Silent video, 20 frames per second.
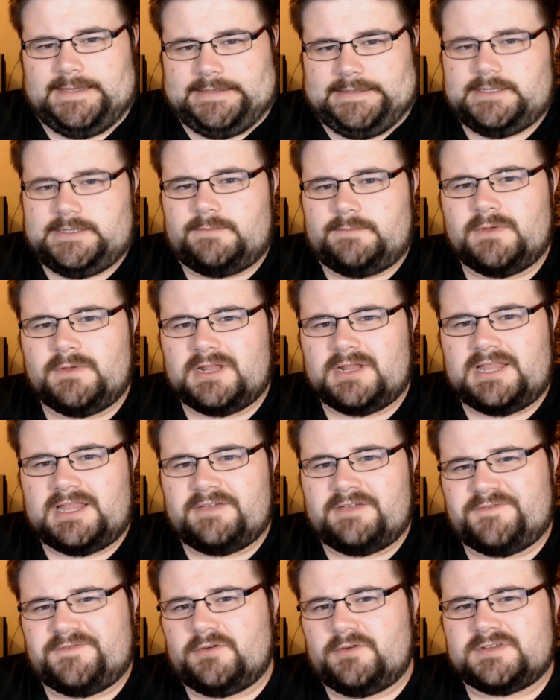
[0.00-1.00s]
I'm not going to
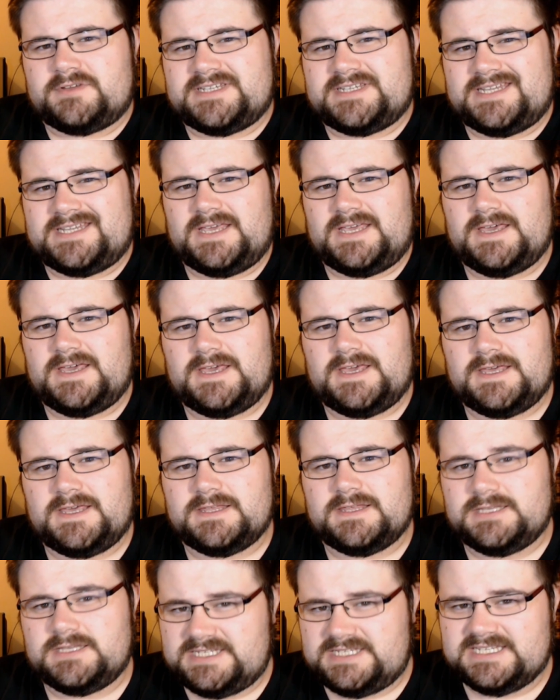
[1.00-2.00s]
lie, folks,
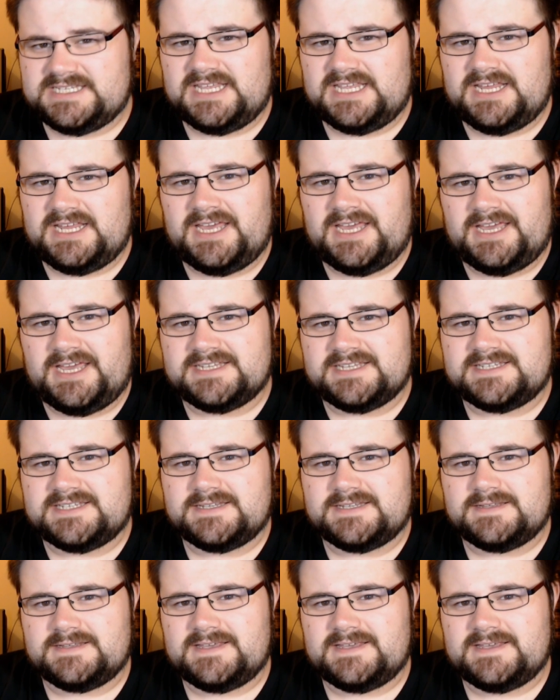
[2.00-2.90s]
this is going to hurt.